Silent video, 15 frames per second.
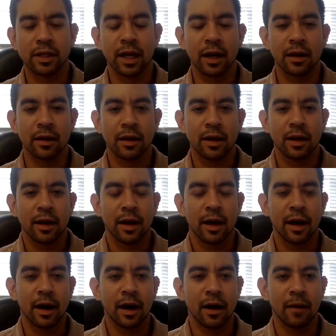Yeah.
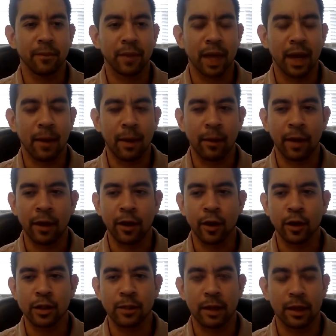And I'm kind of curious
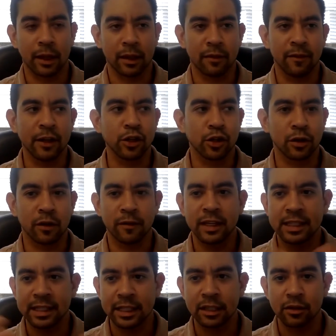about like the
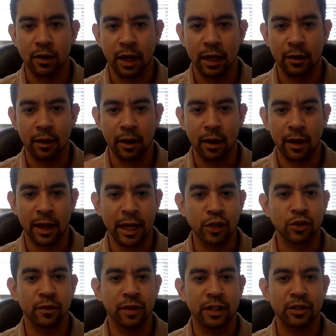VCs, right? The angel
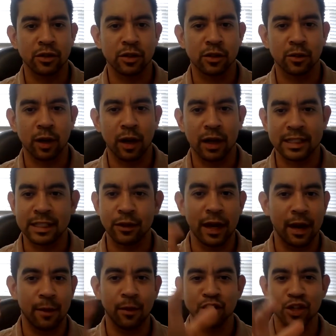investors as well. I see you got a
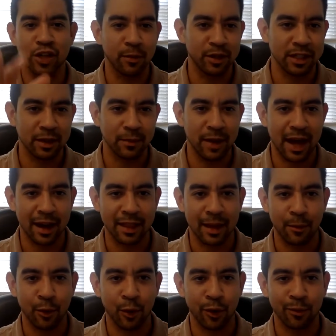bunch of numbers in the back in that
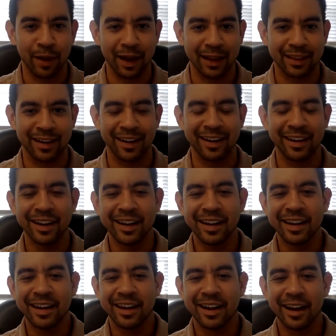board back there.
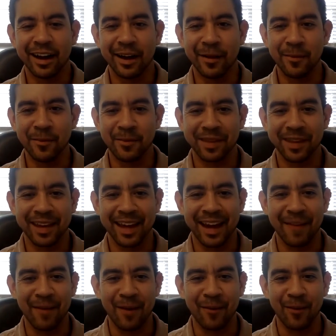And
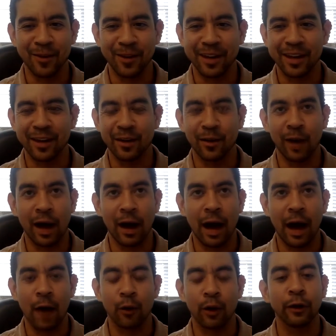I'm wondering, how
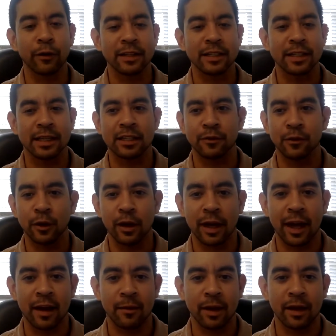rigorous it is for you to kind
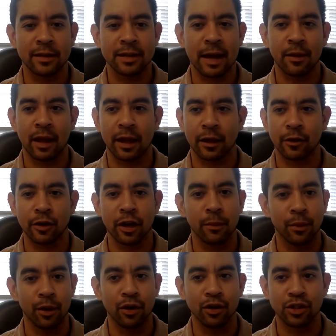of be on top of like your
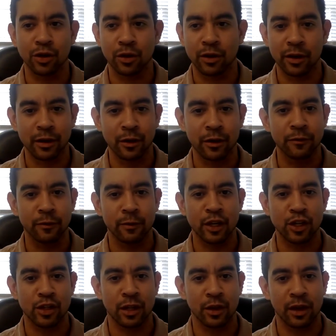numbers, your information
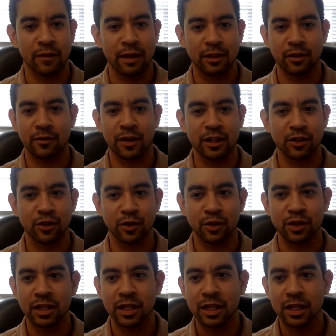that you give out to your investors.